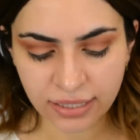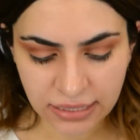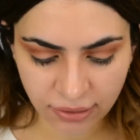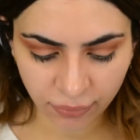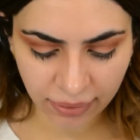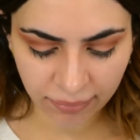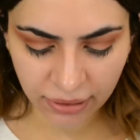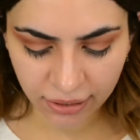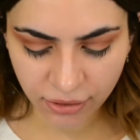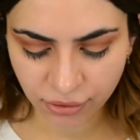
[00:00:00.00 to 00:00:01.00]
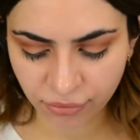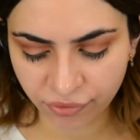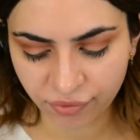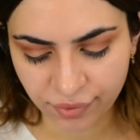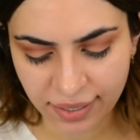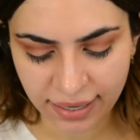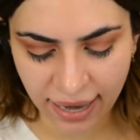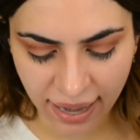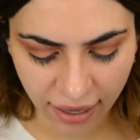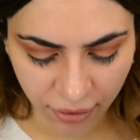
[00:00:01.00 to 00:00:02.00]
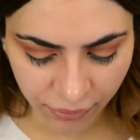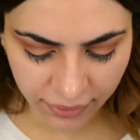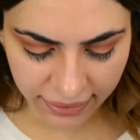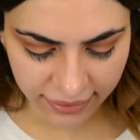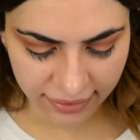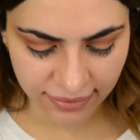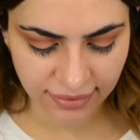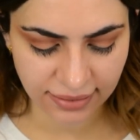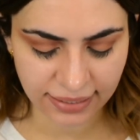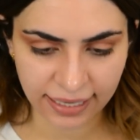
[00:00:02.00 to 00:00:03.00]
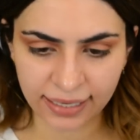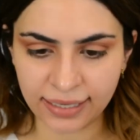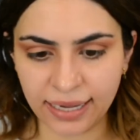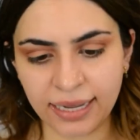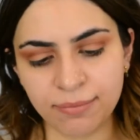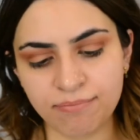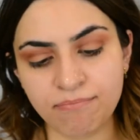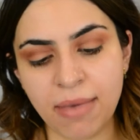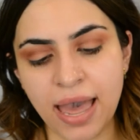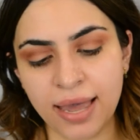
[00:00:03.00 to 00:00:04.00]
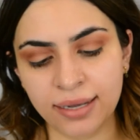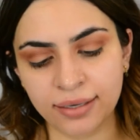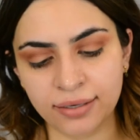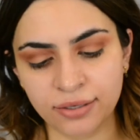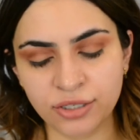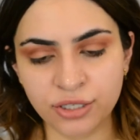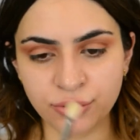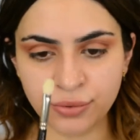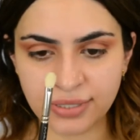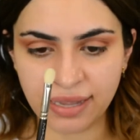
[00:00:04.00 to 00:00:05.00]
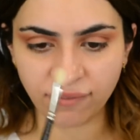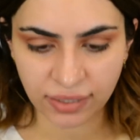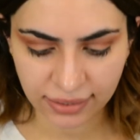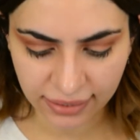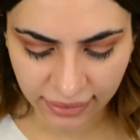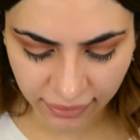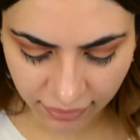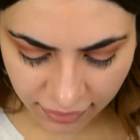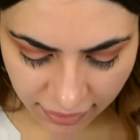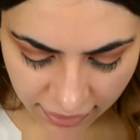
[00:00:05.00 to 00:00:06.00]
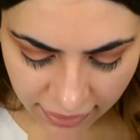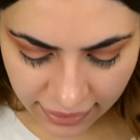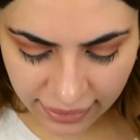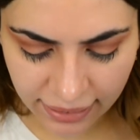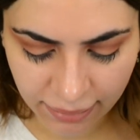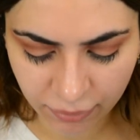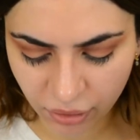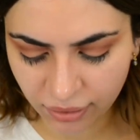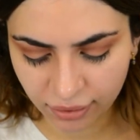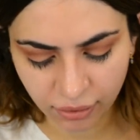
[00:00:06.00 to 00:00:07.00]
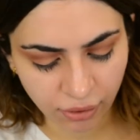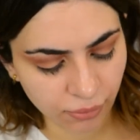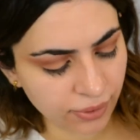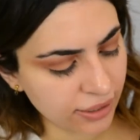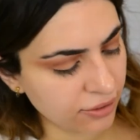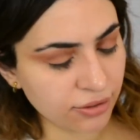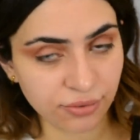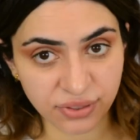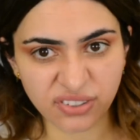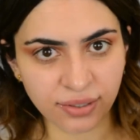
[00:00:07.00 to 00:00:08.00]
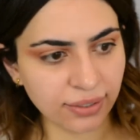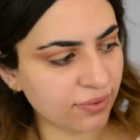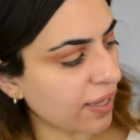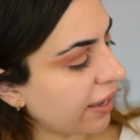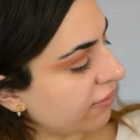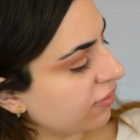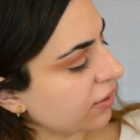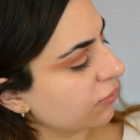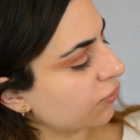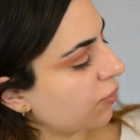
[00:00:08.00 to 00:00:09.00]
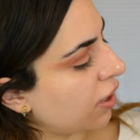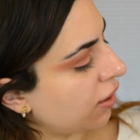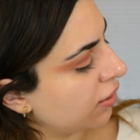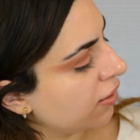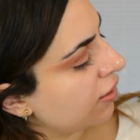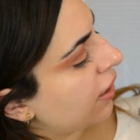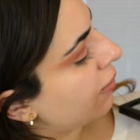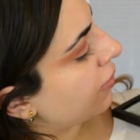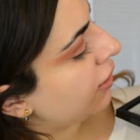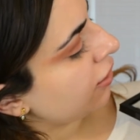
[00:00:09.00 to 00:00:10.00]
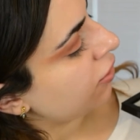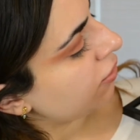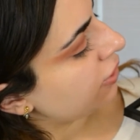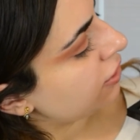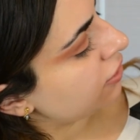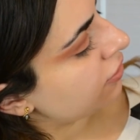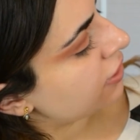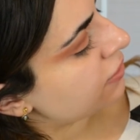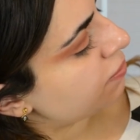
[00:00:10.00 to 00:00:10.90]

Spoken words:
So what I'm going to do now is take a MAC 217 and I'm going to go into, this thing is heavy as well, I'm going to go into this